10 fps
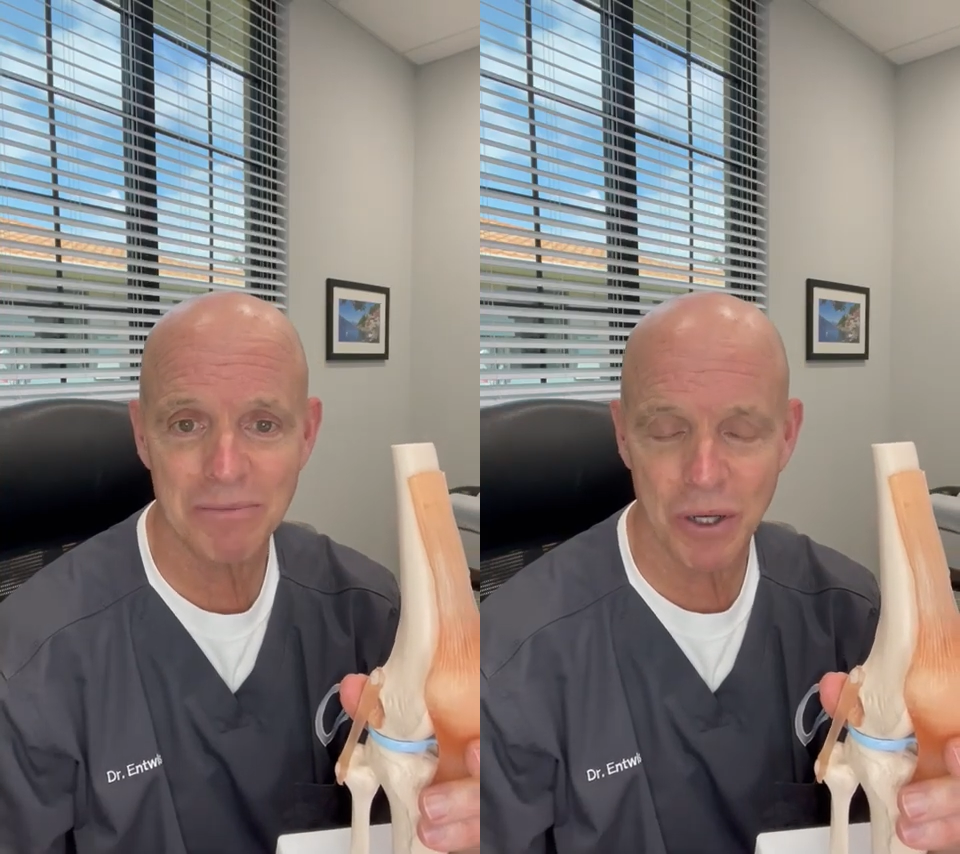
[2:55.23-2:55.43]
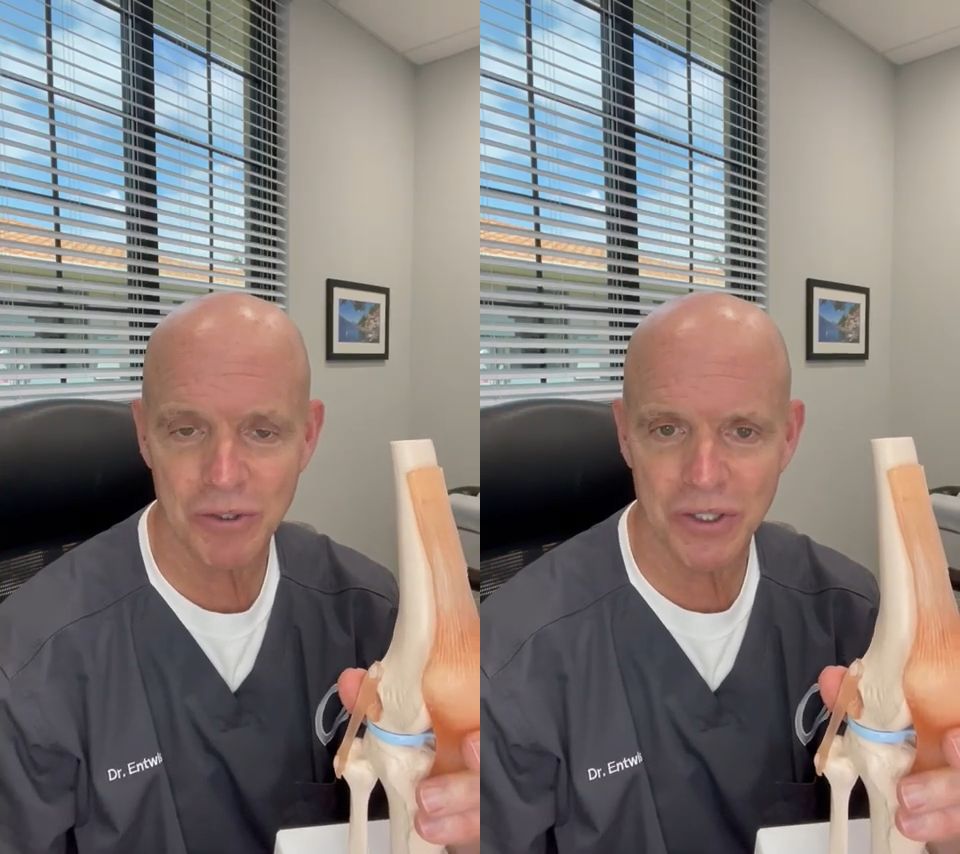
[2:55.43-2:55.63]

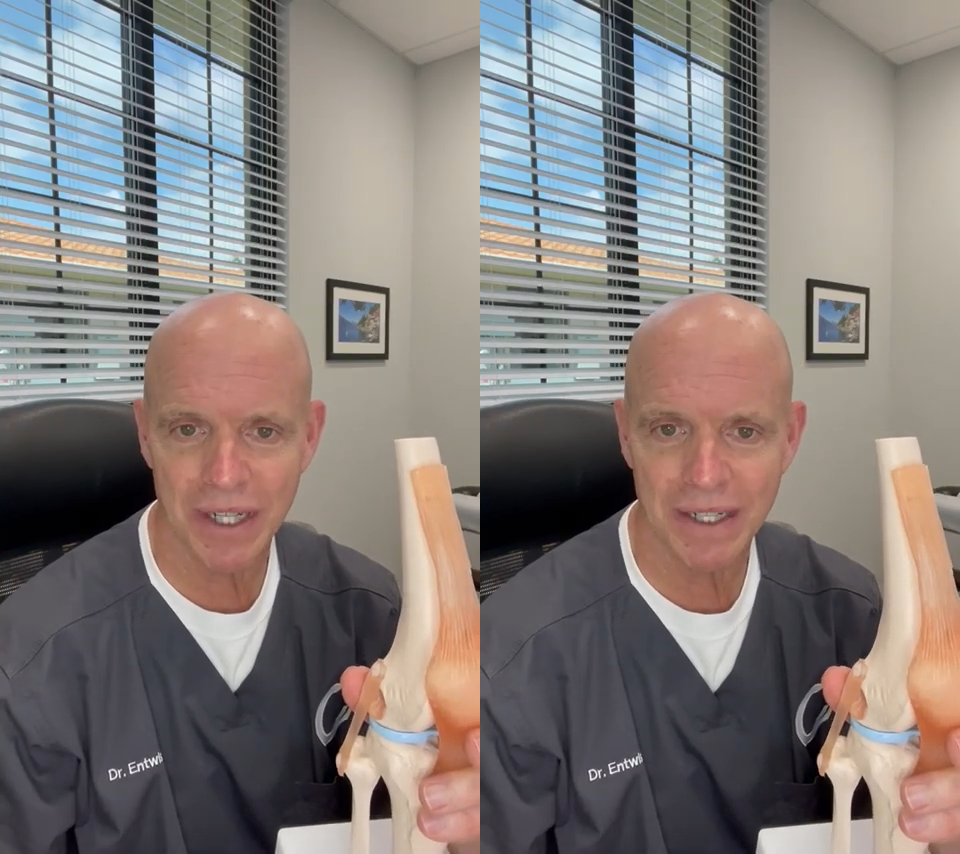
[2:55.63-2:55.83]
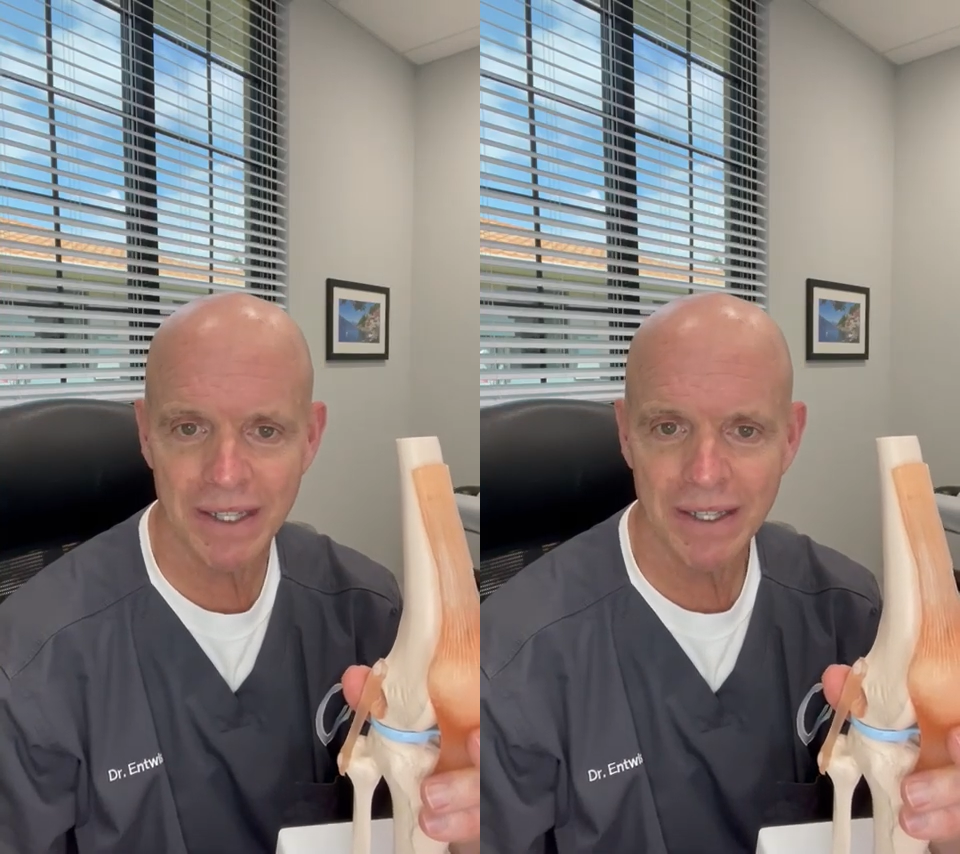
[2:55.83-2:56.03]

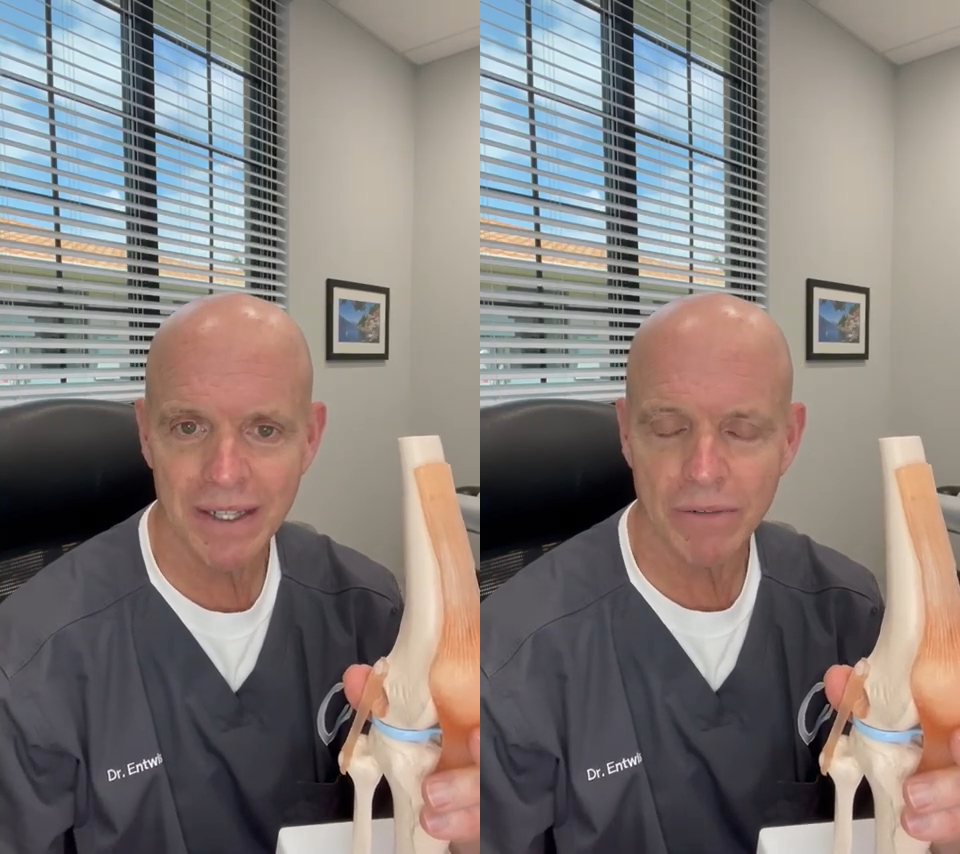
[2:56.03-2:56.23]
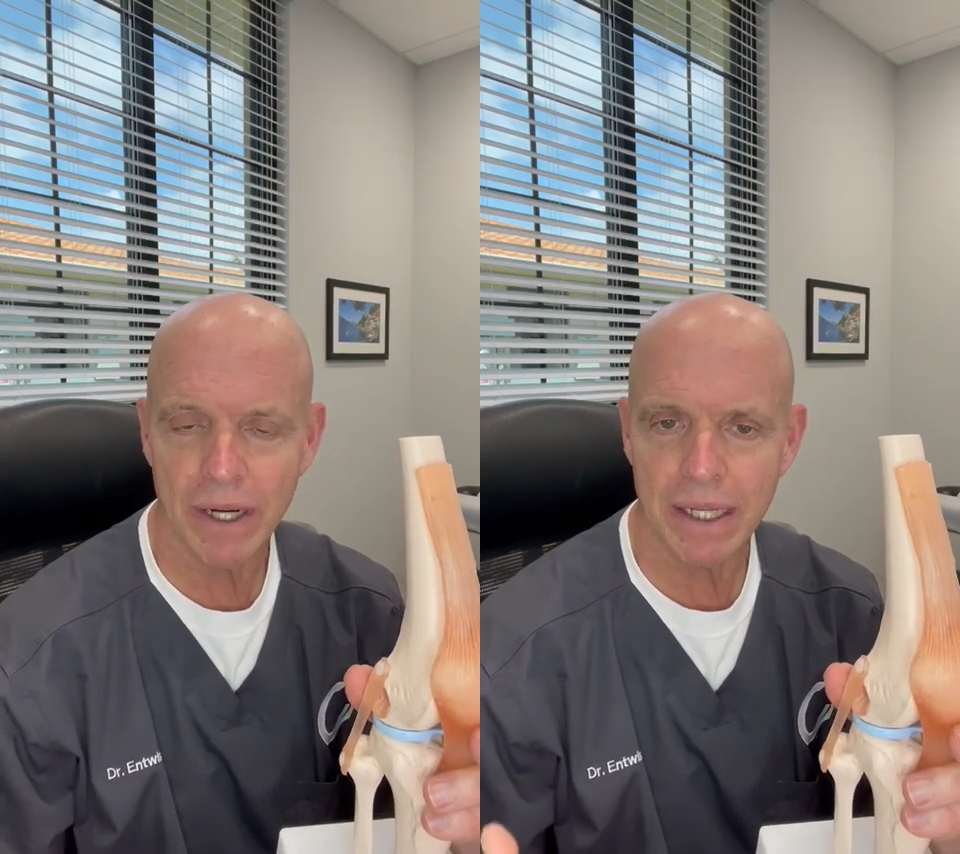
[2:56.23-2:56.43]
motion,
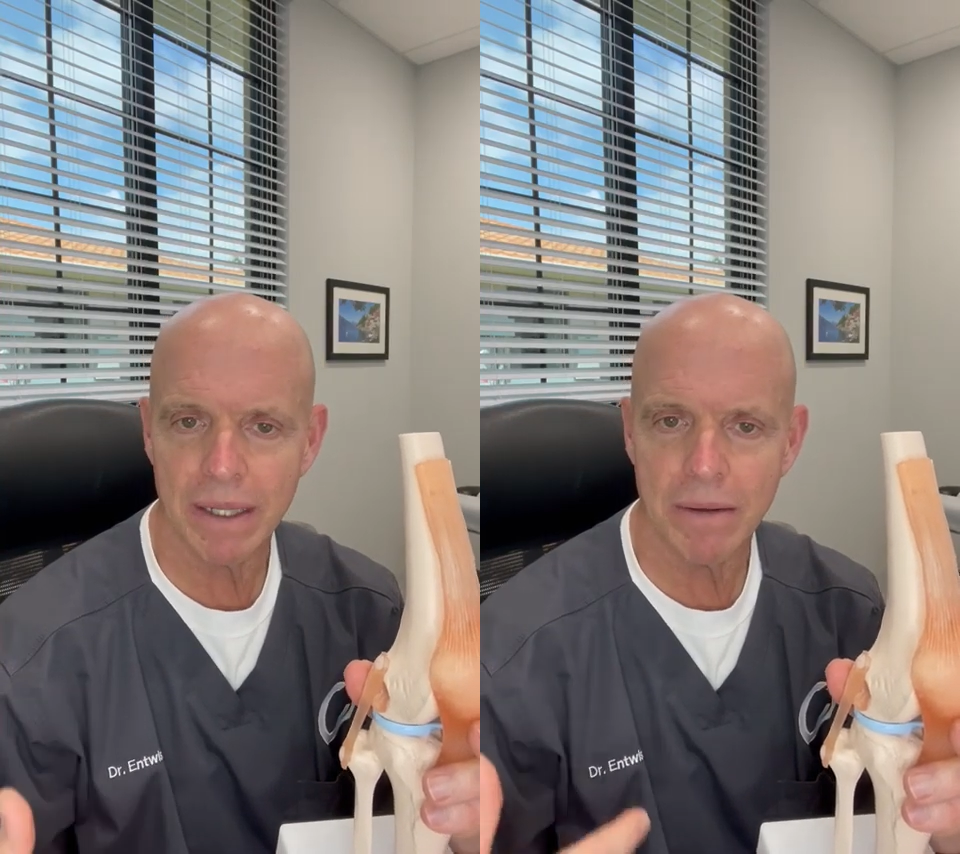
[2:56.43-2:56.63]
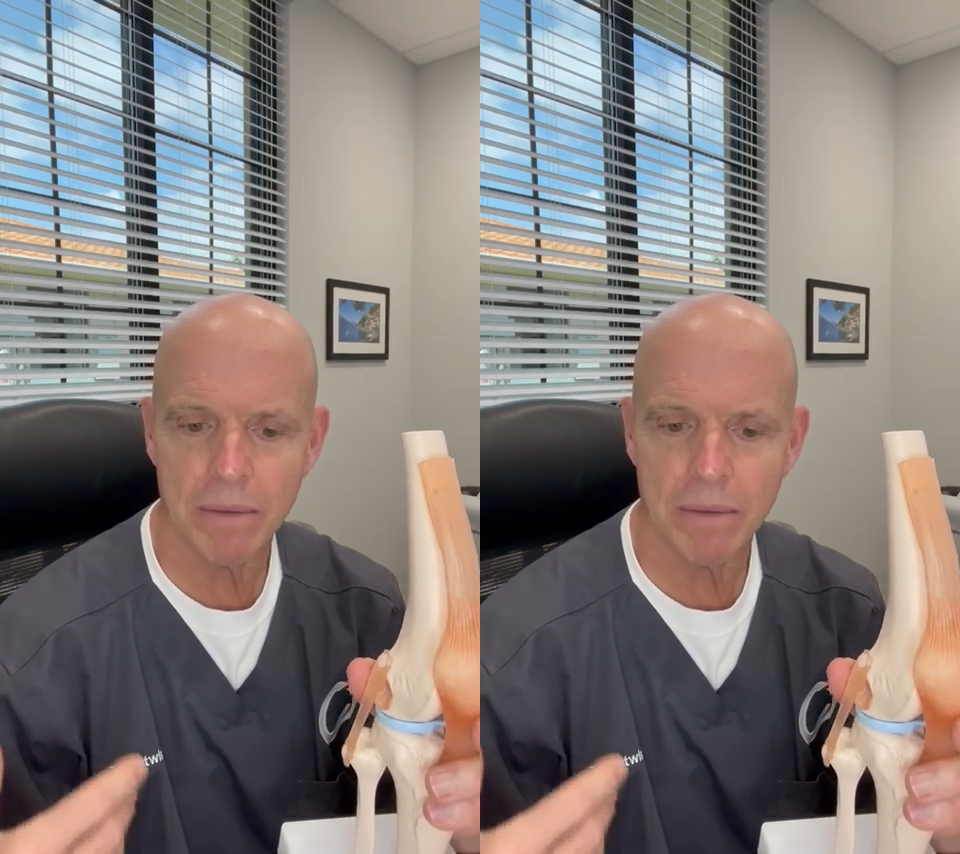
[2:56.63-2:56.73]
right?